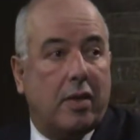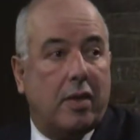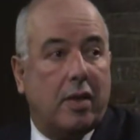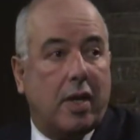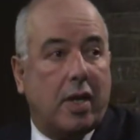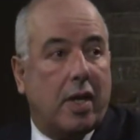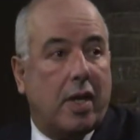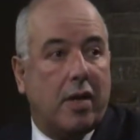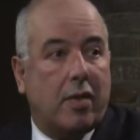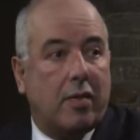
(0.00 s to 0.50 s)
the
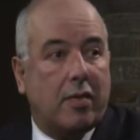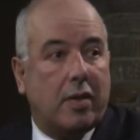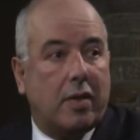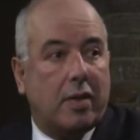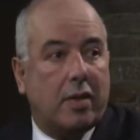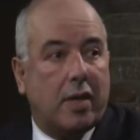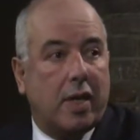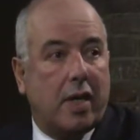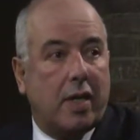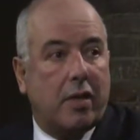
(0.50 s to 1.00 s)
country
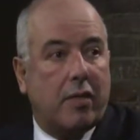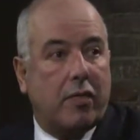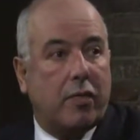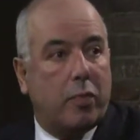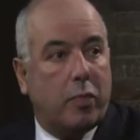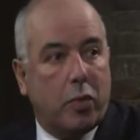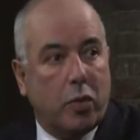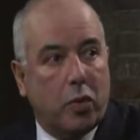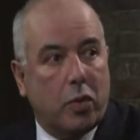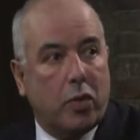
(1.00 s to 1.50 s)
is kind of
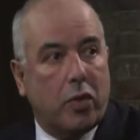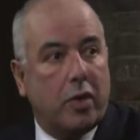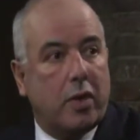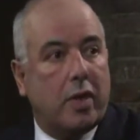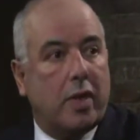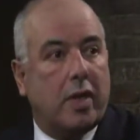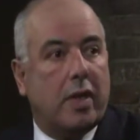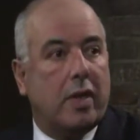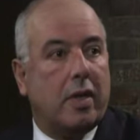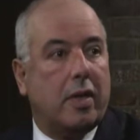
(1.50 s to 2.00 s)

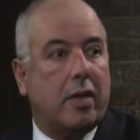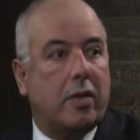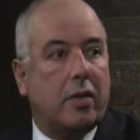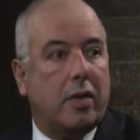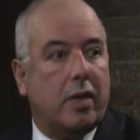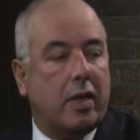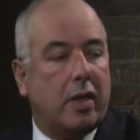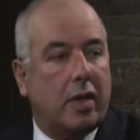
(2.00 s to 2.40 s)
poor and they